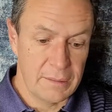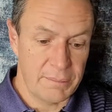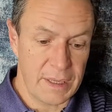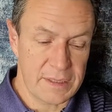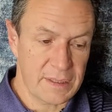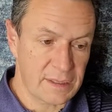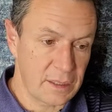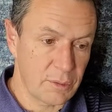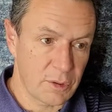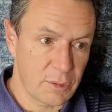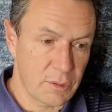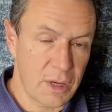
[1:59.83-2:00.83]
basically
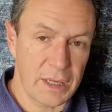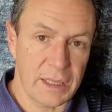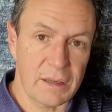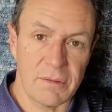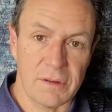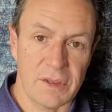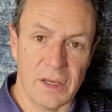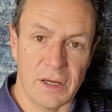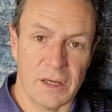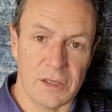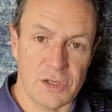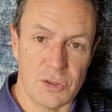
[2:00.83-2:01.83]
were running everything
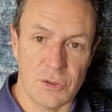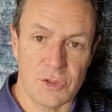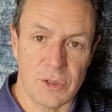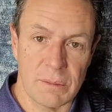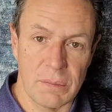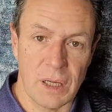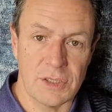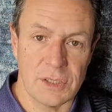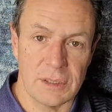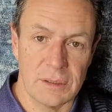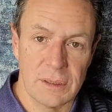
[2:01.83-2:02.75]
on a shoestring budget